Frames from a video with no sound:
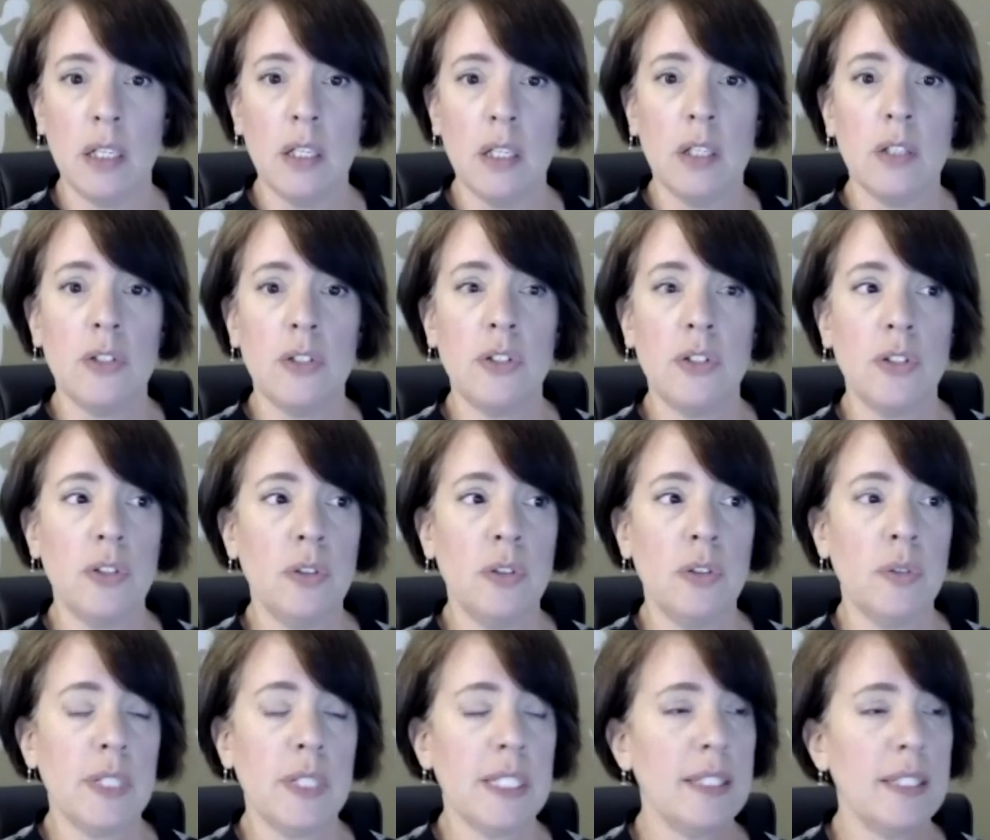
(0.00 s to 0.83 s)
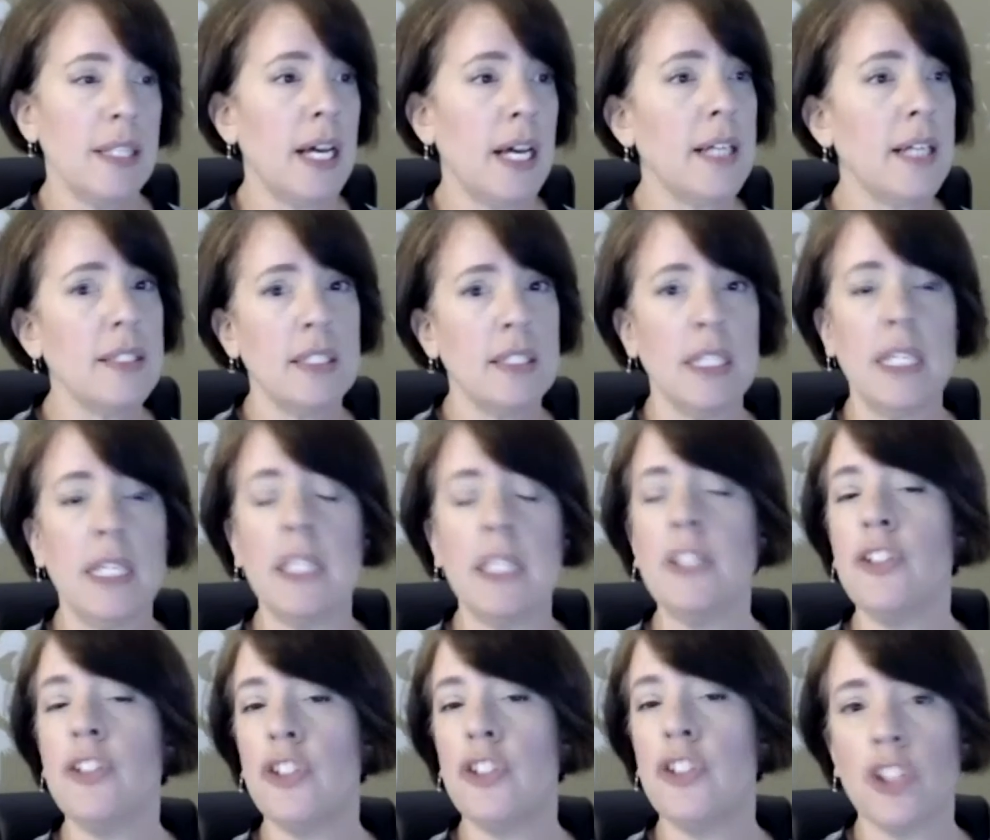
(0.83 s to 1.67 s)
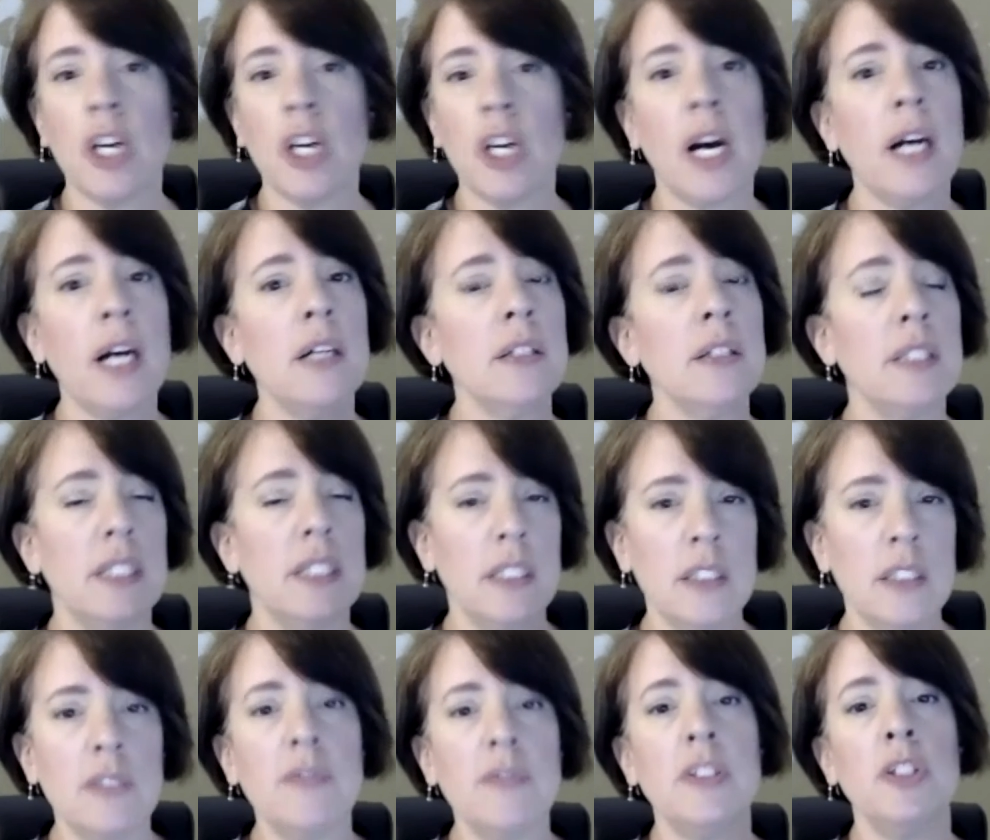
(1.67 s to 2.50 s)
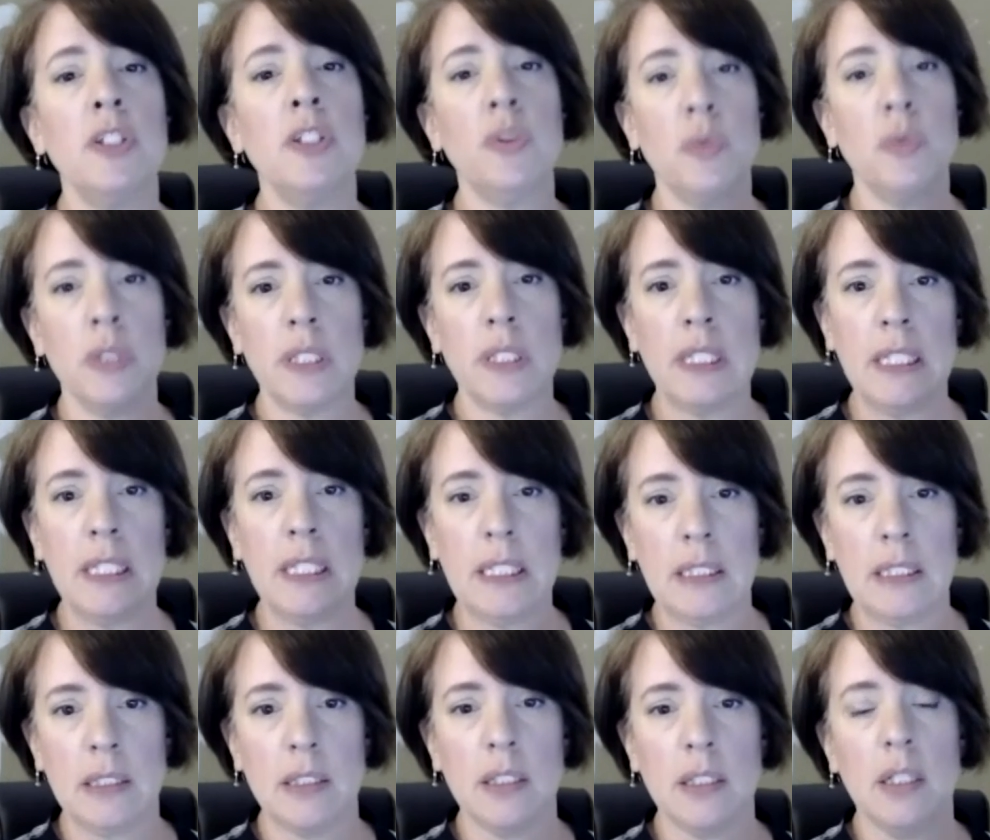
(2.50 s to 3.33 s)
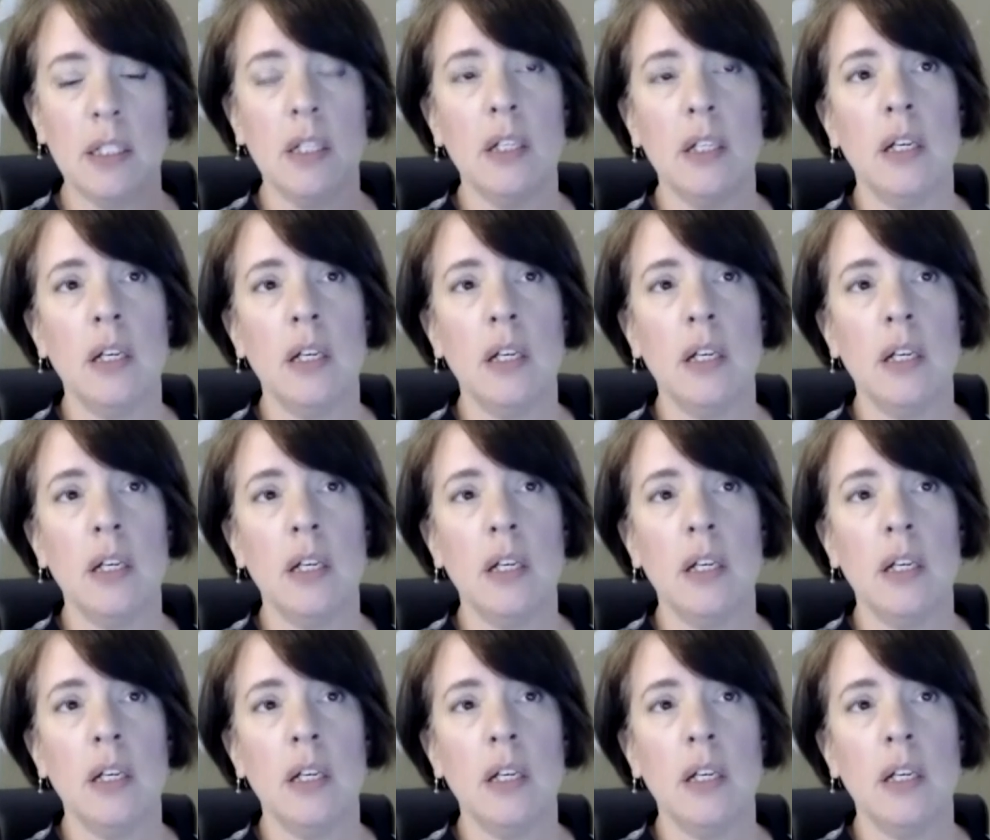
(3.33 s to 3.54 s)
to assess each child's individual needs.